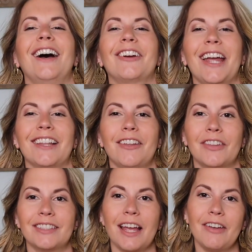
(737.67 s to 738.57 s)
okay, I love
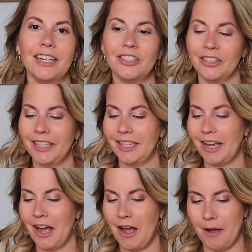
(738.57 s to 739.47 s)
this. I've
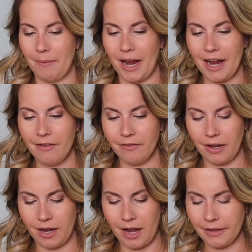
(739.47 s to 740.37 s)
actually, um, I have,
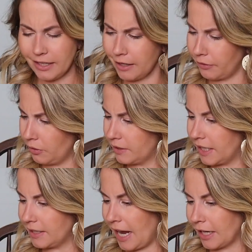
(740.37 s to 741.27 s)
I think I've used
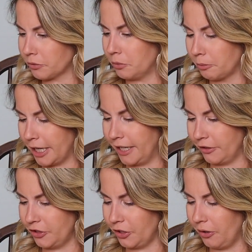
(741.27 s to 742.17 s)
this actual
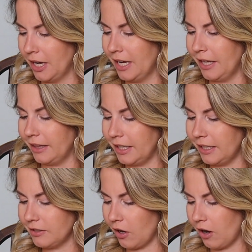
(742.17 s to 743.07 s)
brand too.
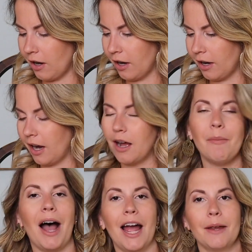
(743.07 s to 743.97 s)
These are
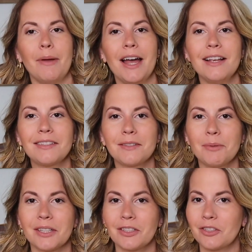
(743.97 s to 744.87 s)
um, eye masks,
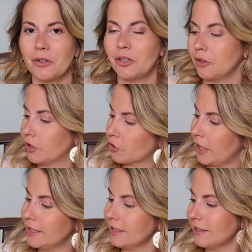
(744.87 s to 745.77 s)
but this is so cute. It's
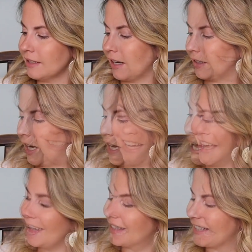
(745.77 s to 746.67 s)
Grace and Stella,
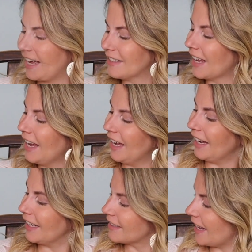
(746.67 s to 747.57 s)
and it says,
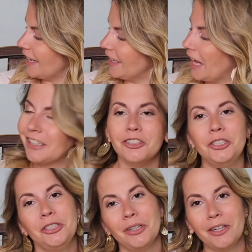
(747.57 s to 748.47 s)
it's like an
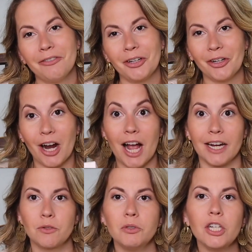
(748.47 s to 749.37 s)
energy drink for your
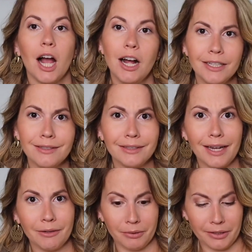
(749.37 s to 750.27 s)
eyes, which
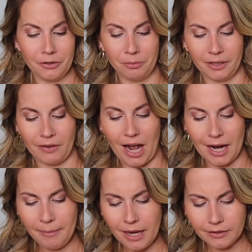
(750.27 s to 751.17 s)
honestly, I really do believe.
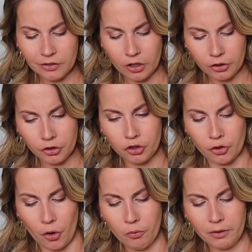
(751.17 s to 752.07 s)
Eye masks are
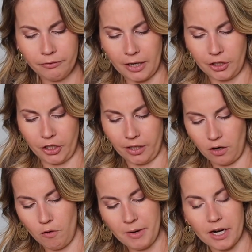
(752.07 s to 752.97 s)
so refreshing.
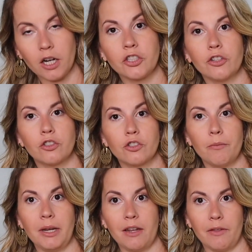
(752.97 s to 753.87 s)
Oh my gosh, and there's
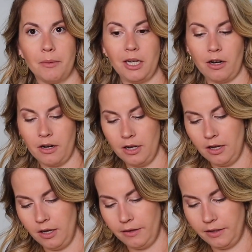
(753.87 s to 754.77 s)
so many of them in here.
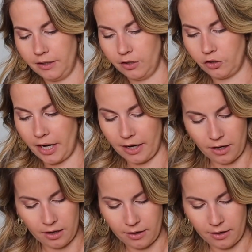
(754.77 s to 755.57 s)
This is great.